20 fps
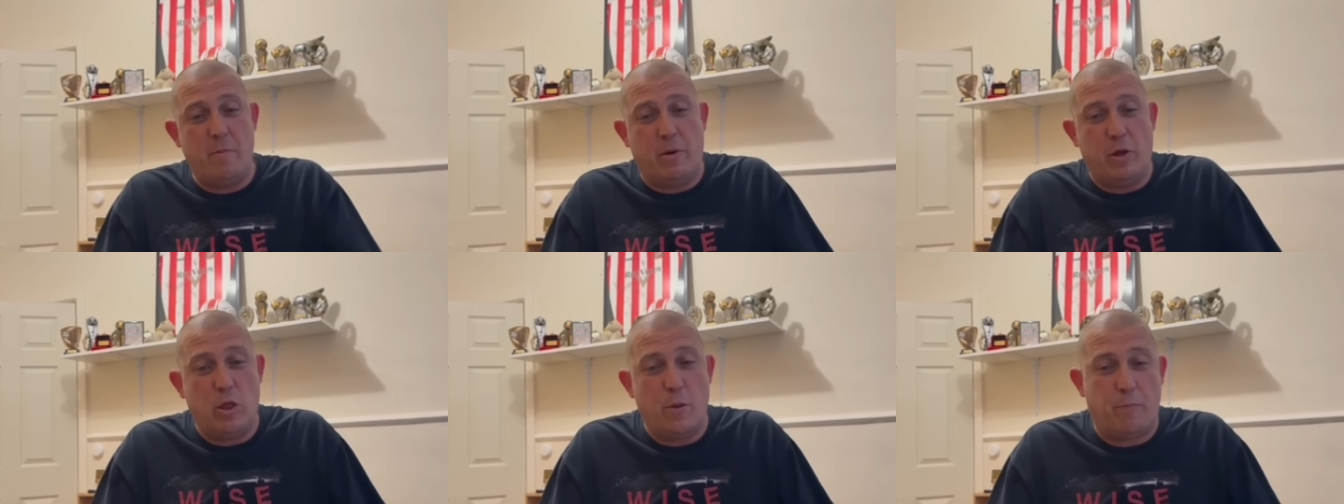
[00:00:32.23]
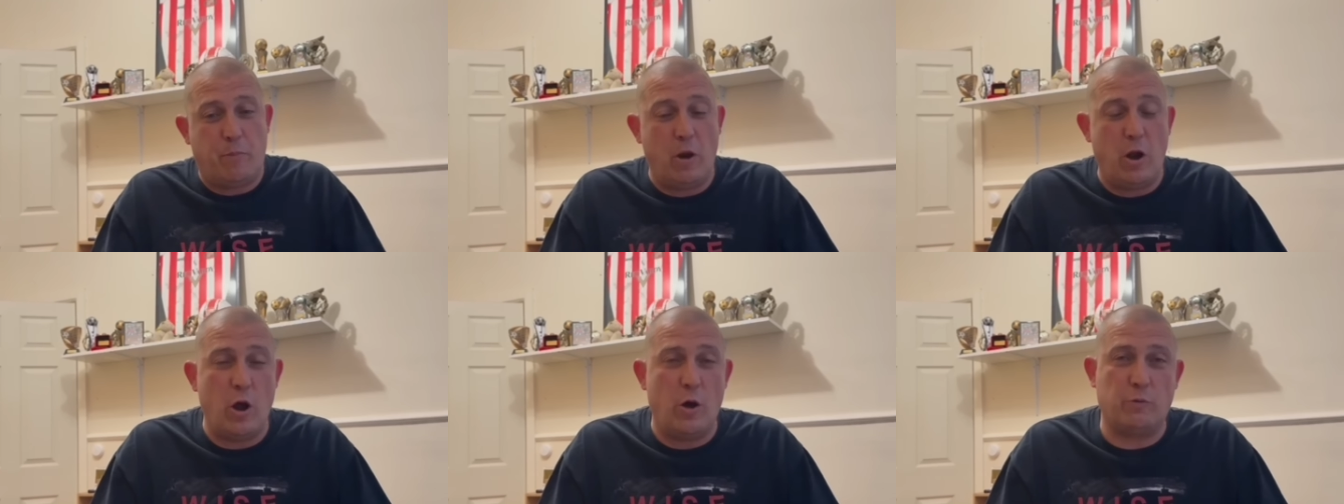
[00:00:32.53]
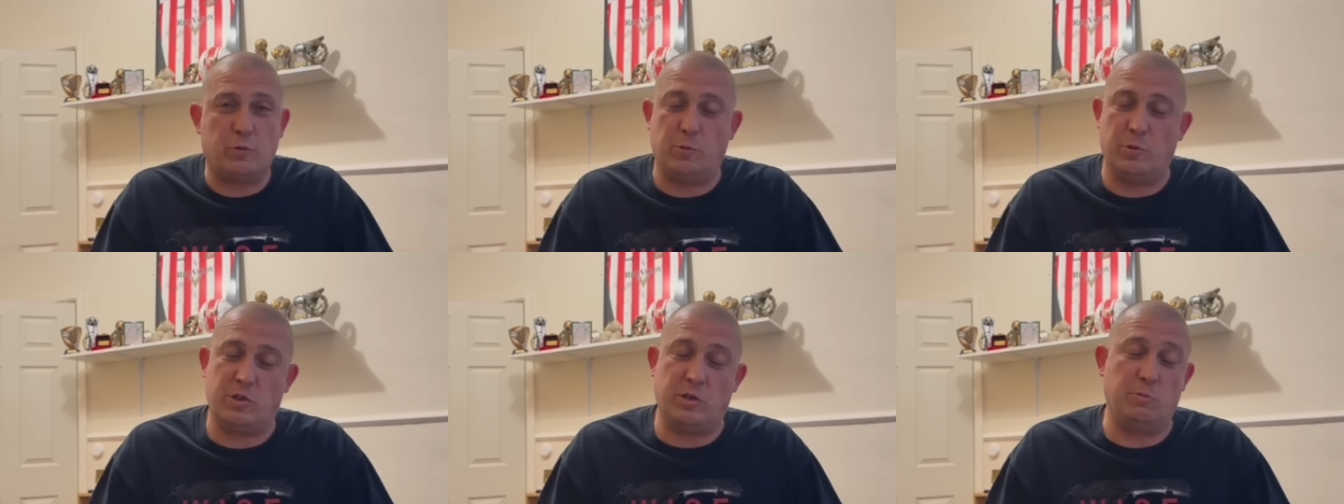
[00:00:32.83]
about the
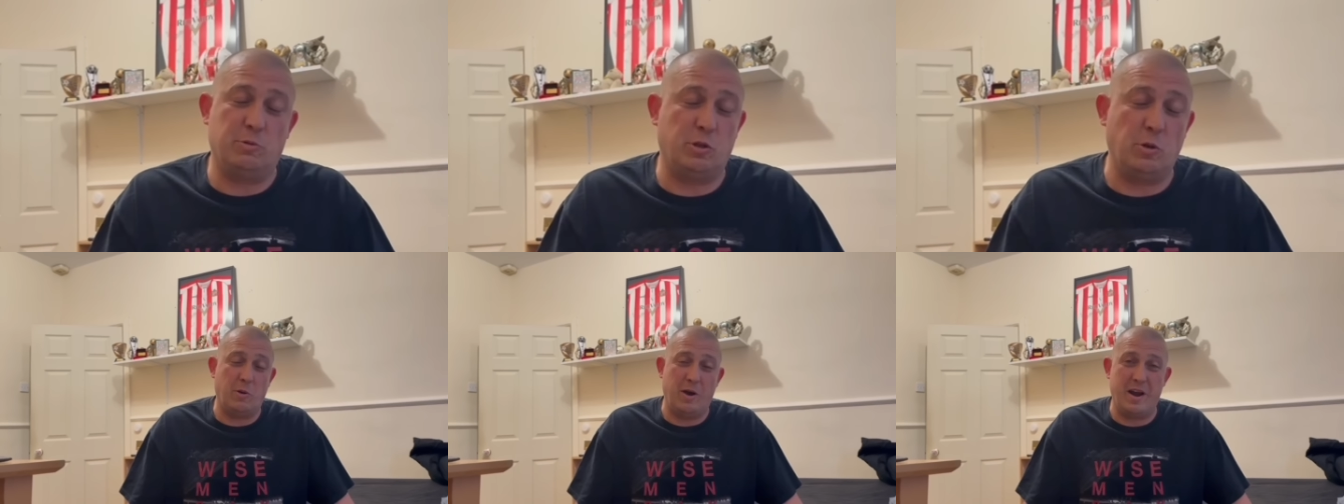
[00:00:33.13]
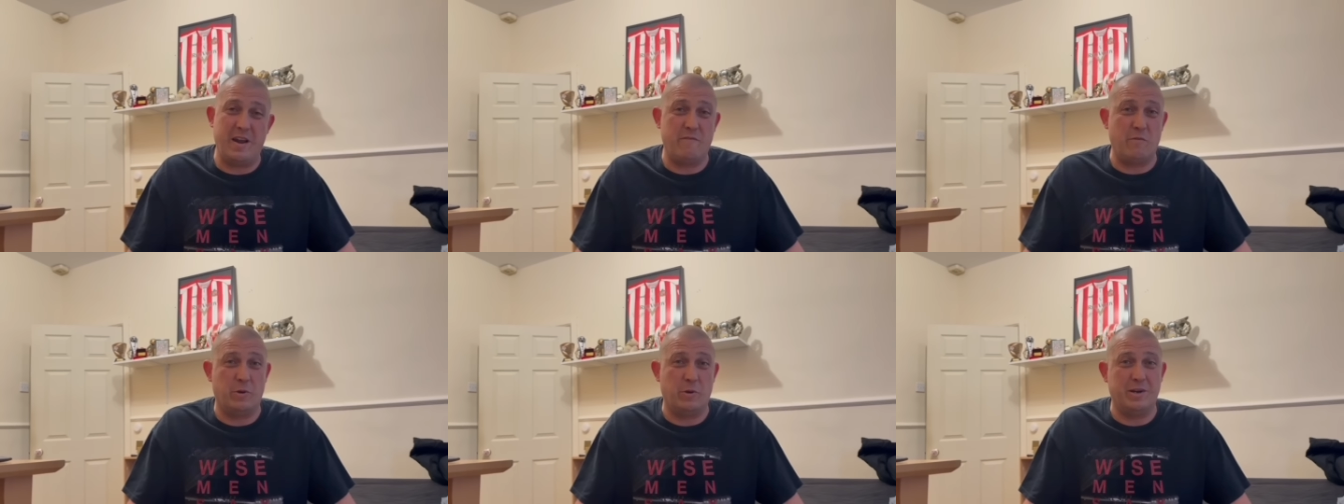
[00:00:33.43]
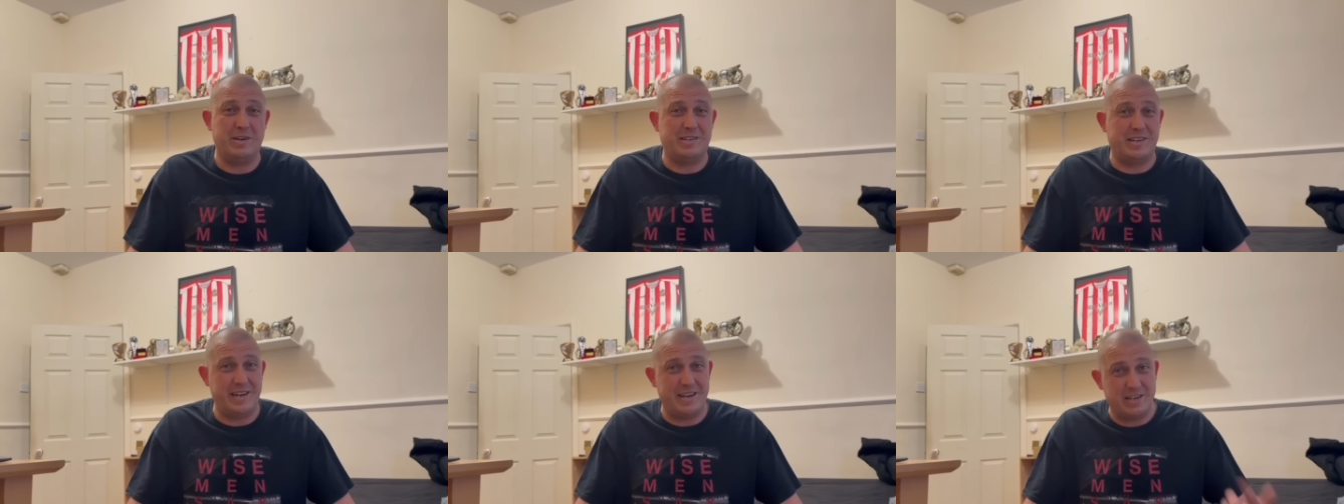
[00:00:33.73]
playoffs, which I'm sure had everyone
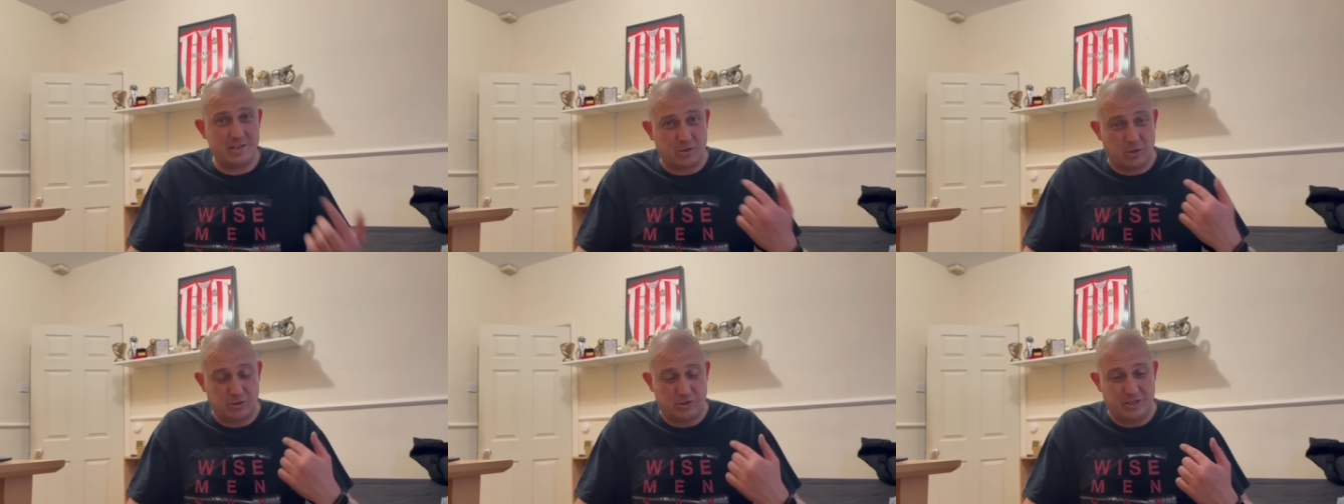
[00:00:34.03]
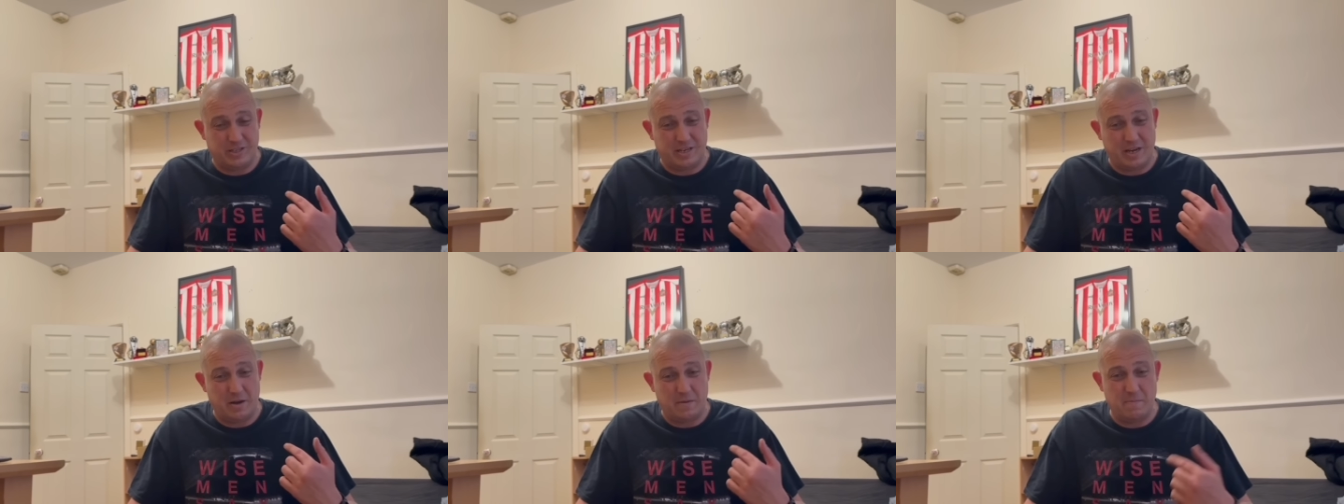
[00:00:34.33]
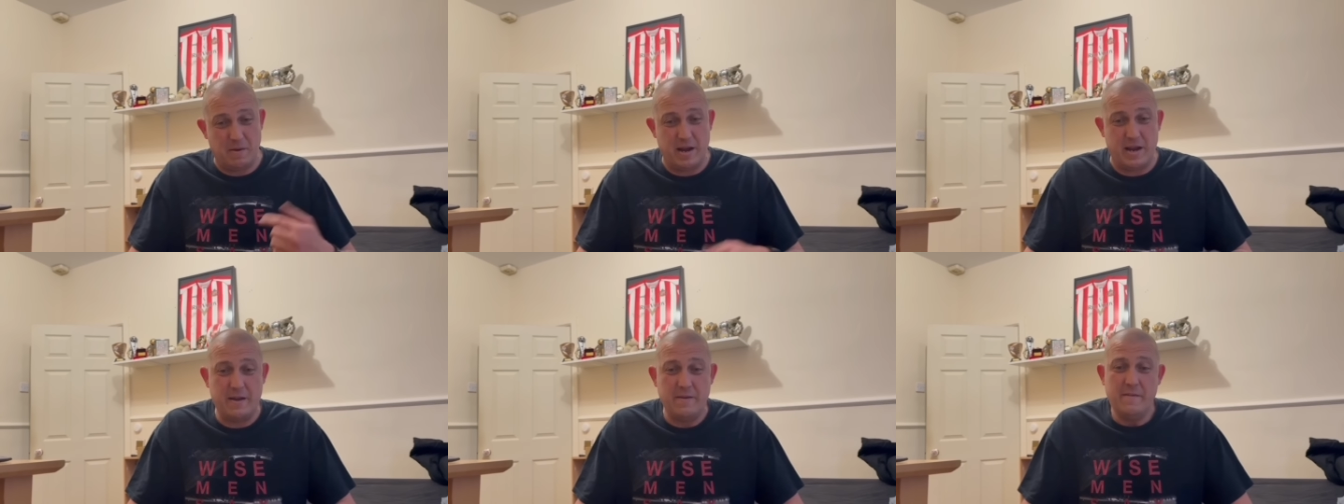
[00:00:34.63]
in tears because it did
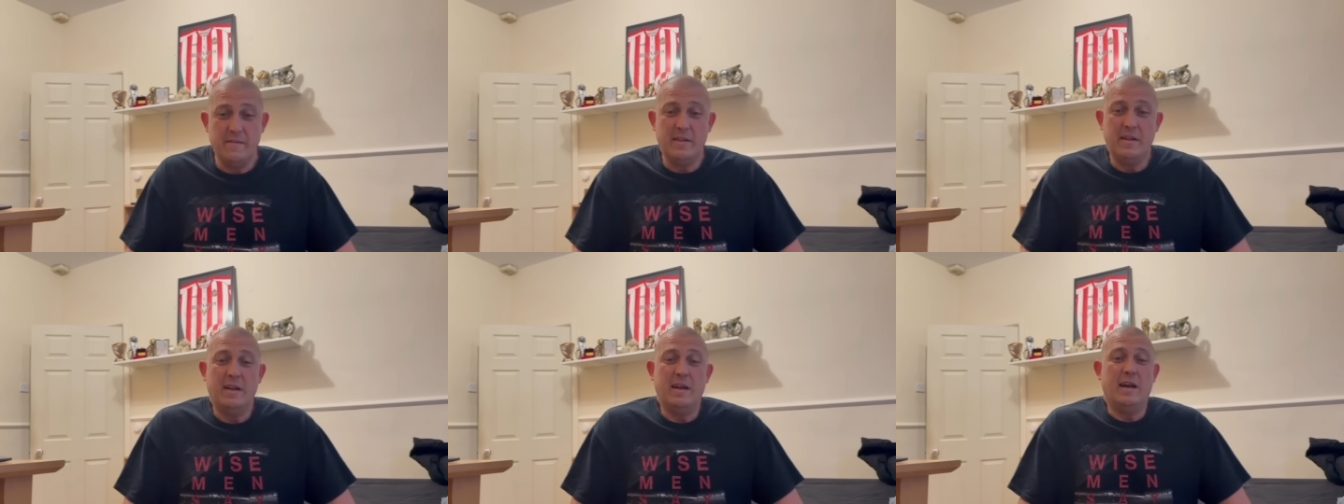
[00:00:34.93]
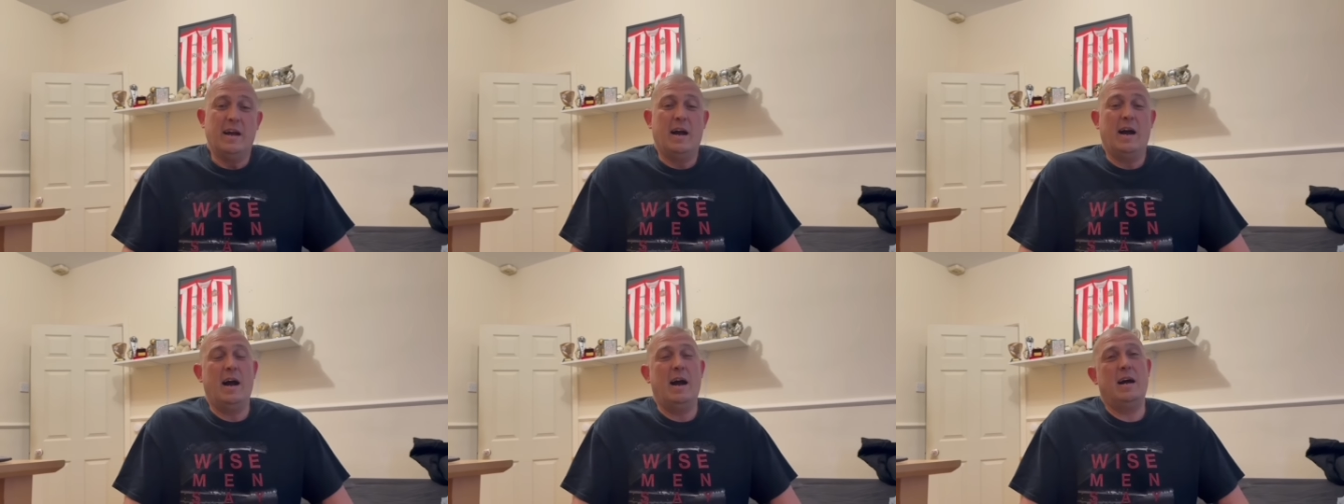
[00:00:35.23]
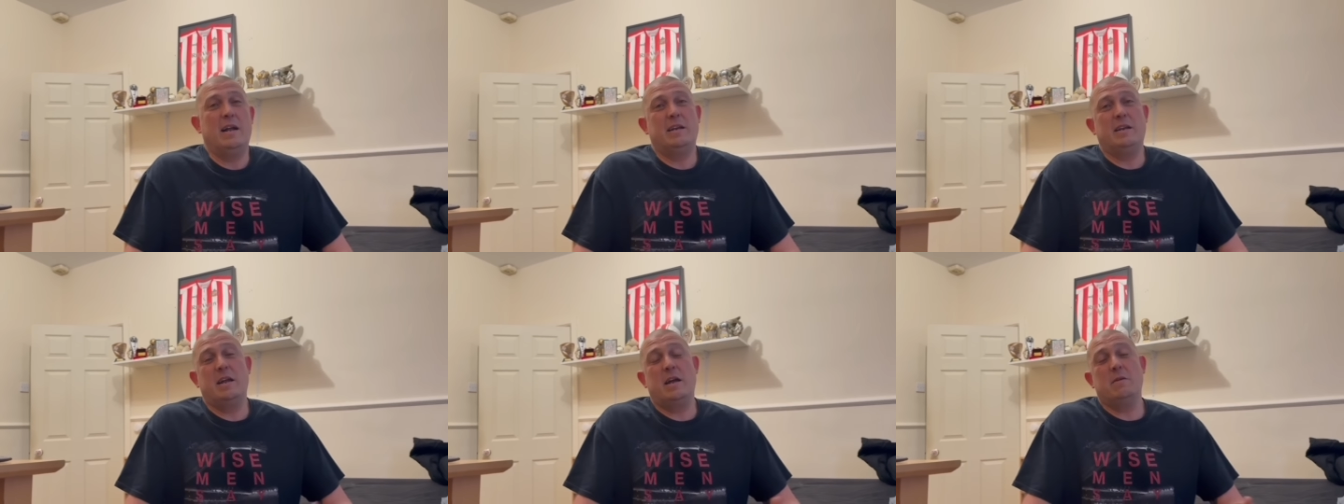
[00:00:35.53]
me.
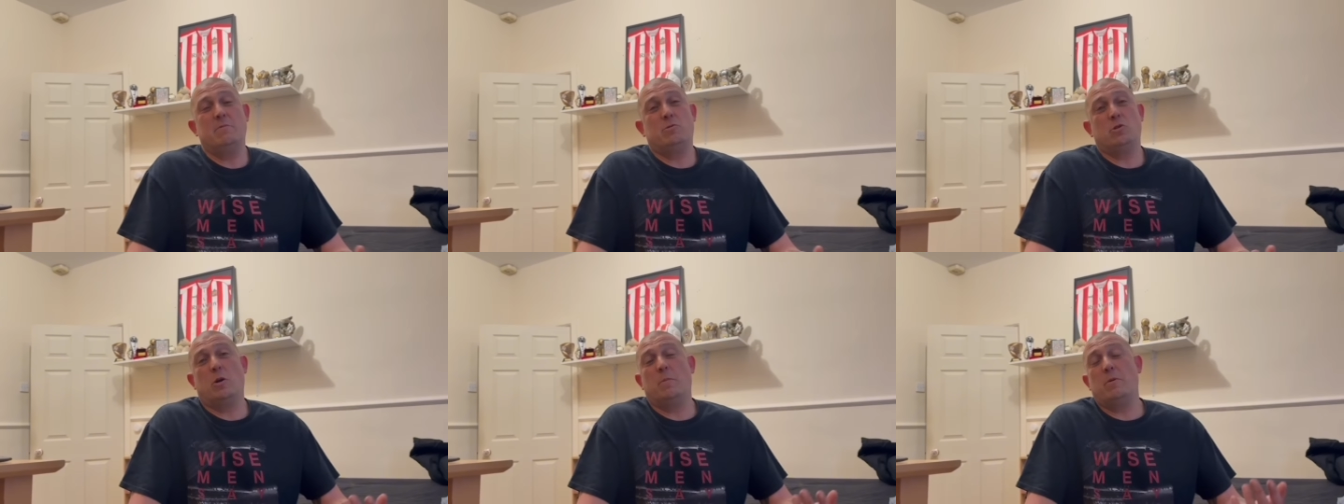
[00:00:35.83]
And talk